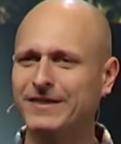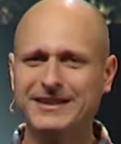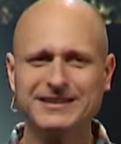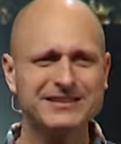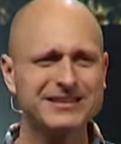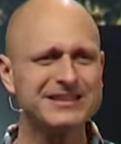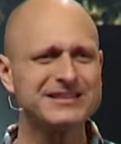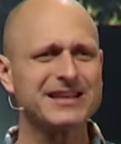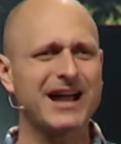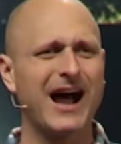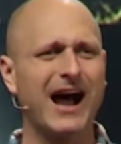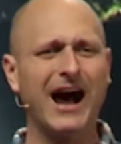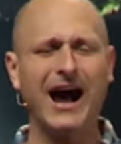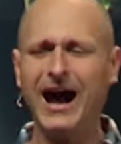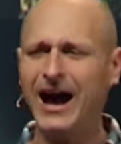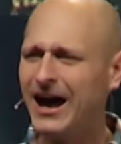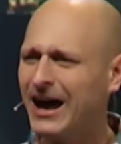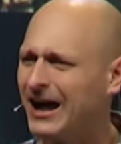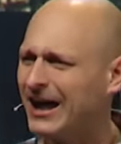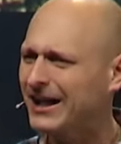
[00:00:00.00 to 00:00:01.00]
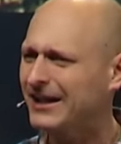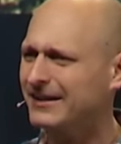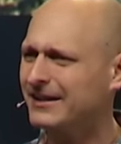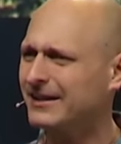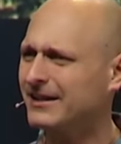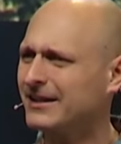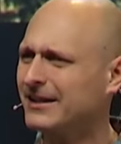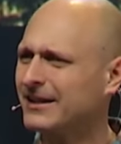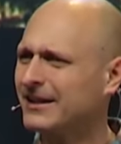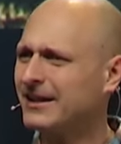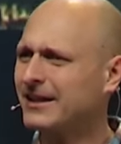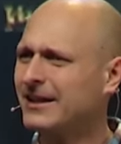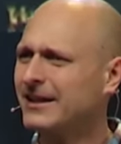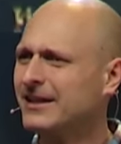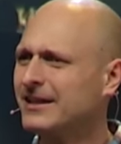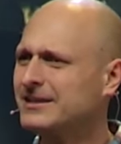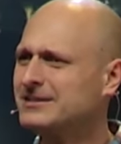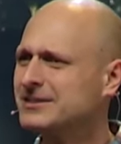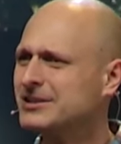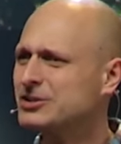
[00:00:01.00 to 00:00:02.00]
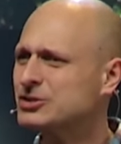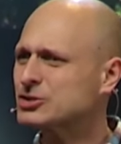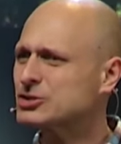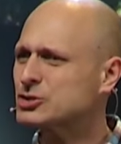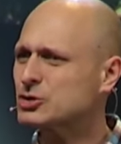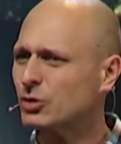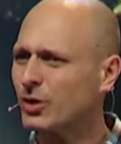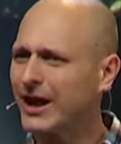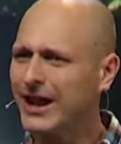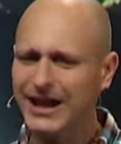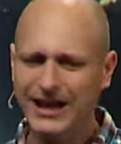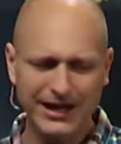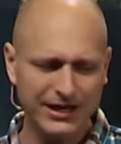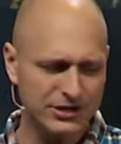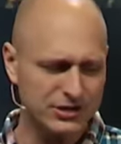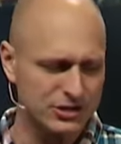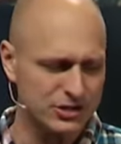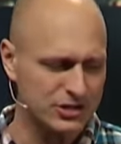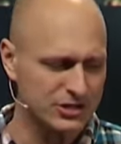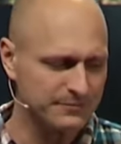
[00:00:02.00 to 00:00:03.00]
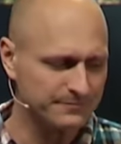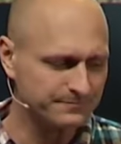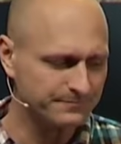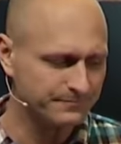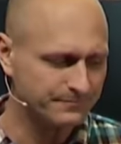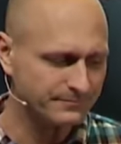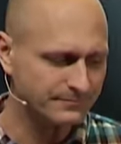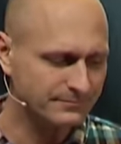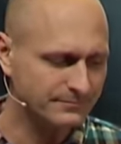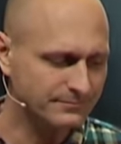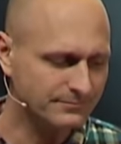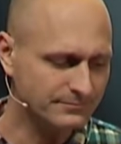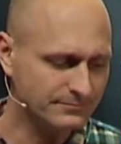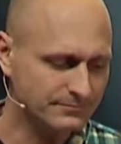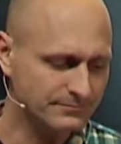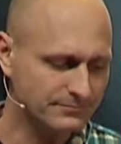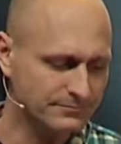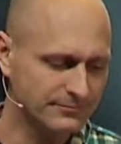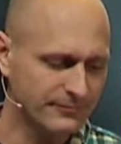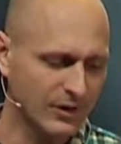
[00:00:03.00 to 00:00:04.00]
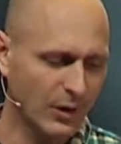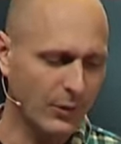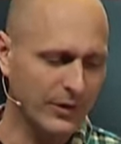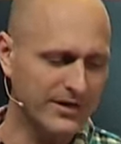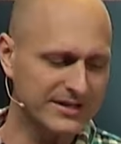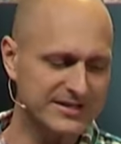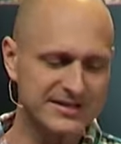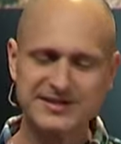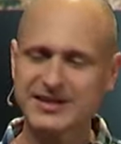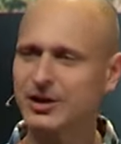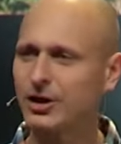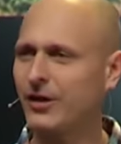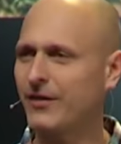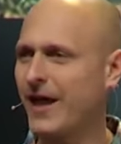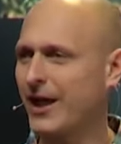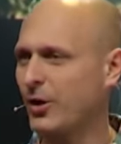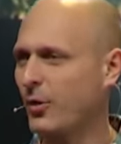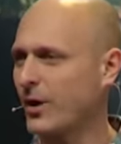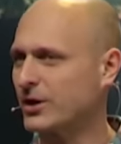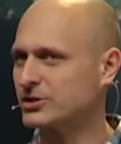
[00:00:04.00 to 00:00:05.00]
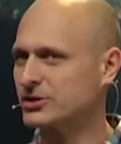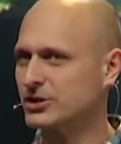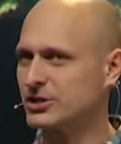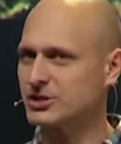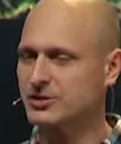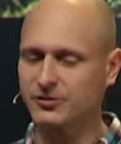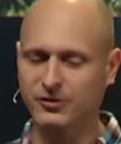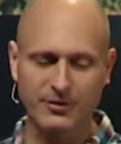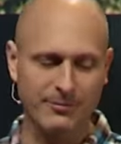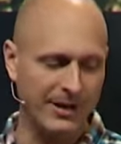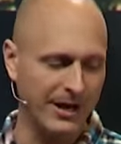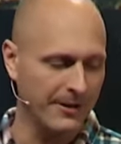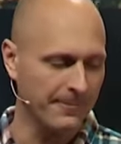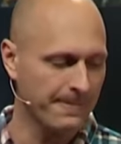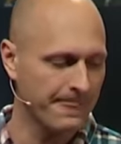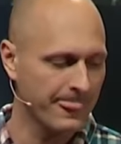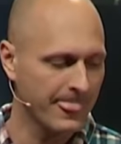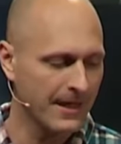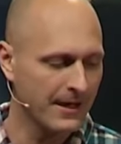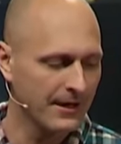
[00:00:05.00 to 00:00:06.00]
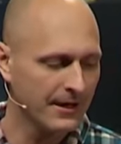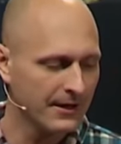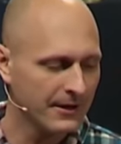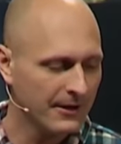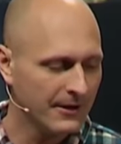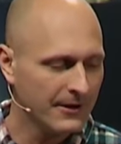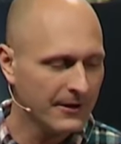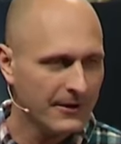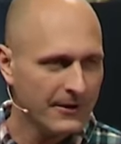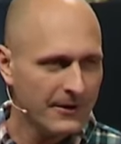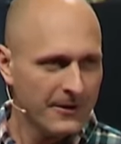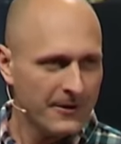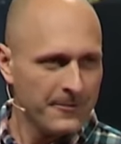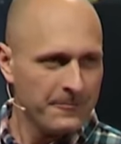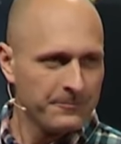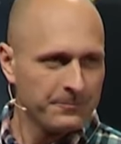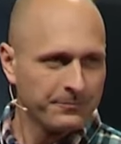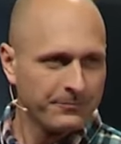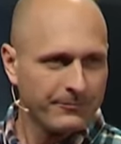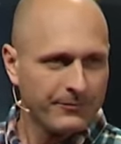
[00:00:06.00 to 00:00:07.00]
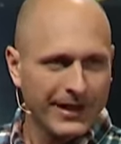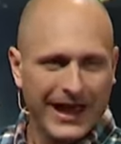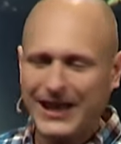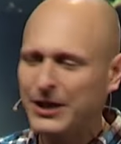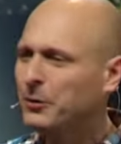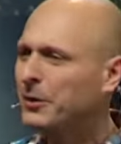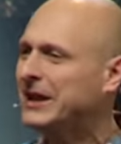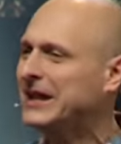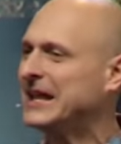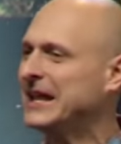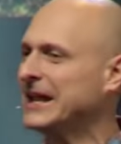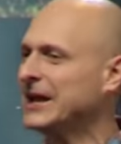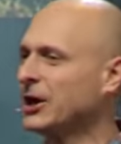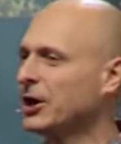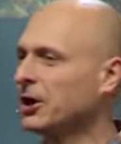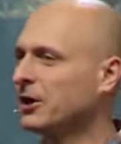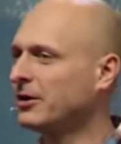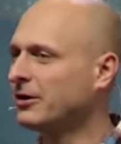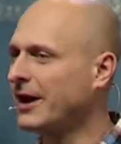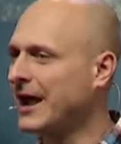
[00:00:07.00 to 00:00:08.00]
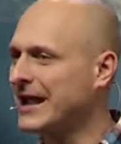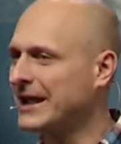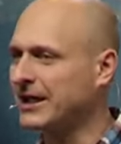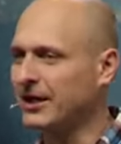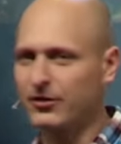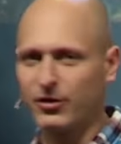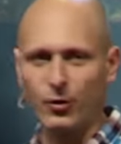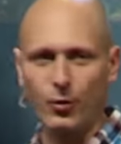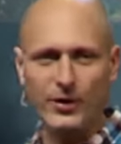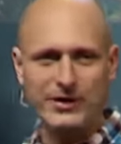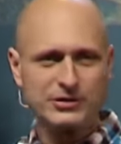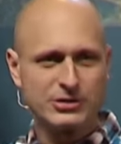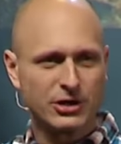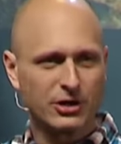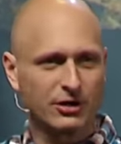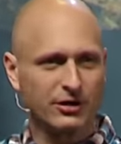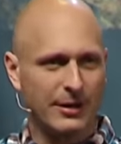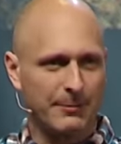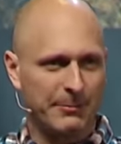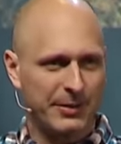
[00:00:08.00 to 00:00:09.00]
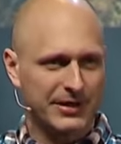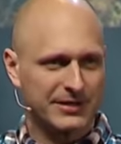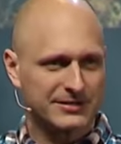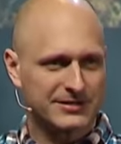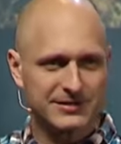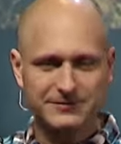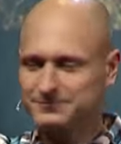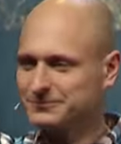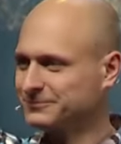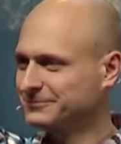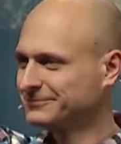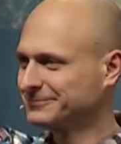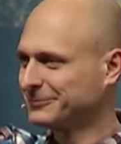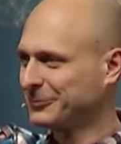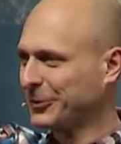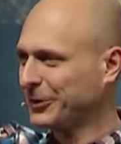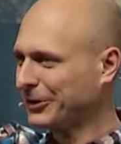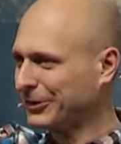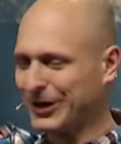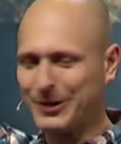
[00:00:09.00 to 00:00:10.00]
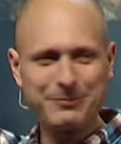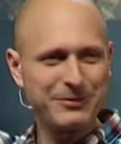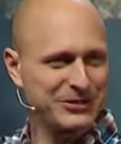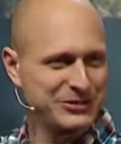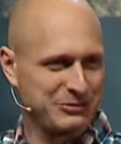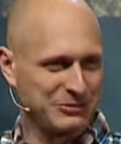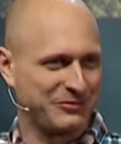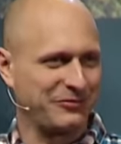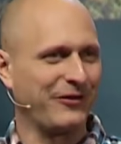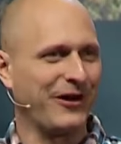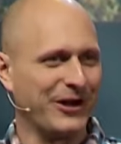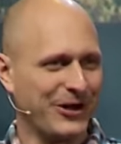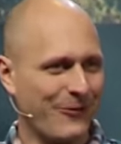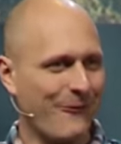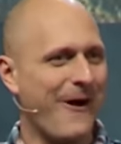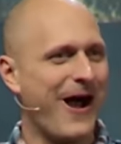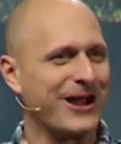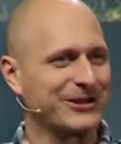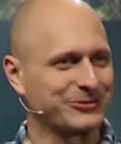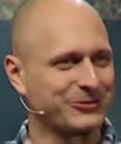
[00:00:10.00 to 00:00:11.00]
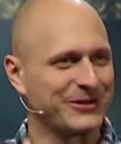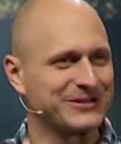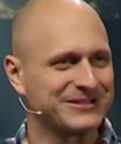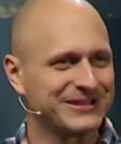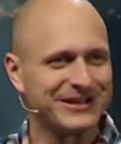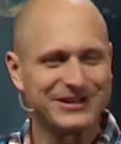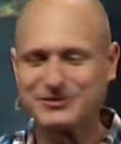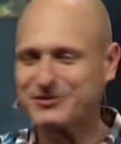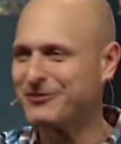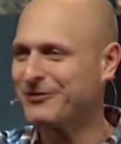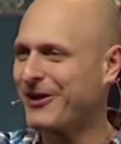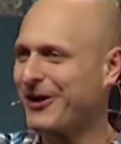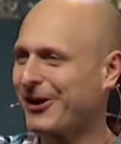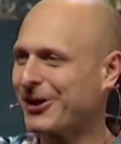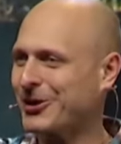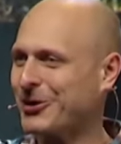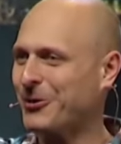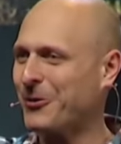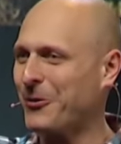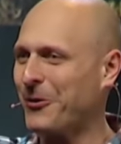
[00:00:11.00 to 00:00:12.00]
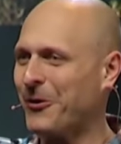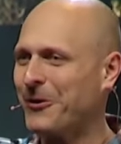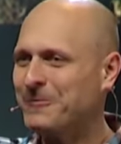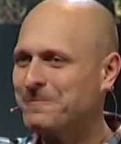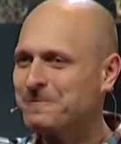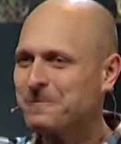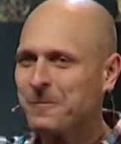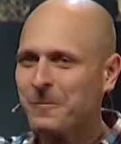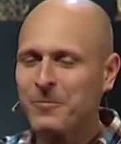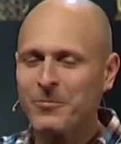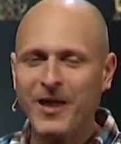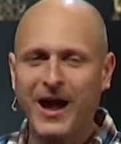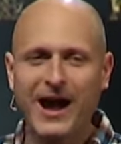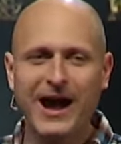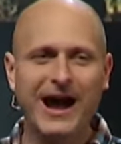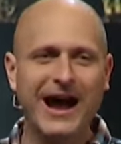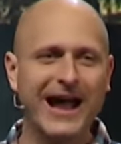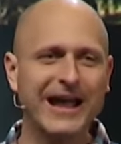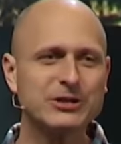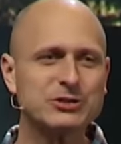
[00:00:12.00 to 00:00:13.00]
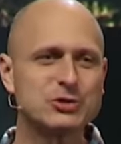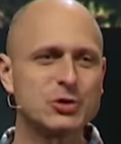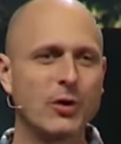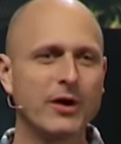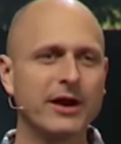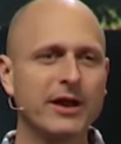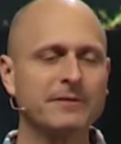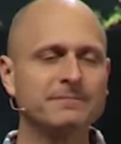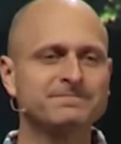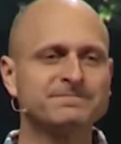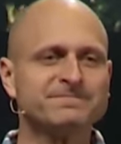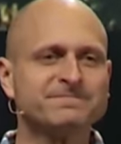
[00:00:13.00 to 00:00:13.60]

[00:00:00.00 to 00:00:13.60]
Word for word: This is odd. This is strange. I want you to sit on that question just for a minute. Anyone here like the Winter Olympics? Winter Olympics was fun to watch, wasn't it? It's very cool. Uh, I enjoyed it.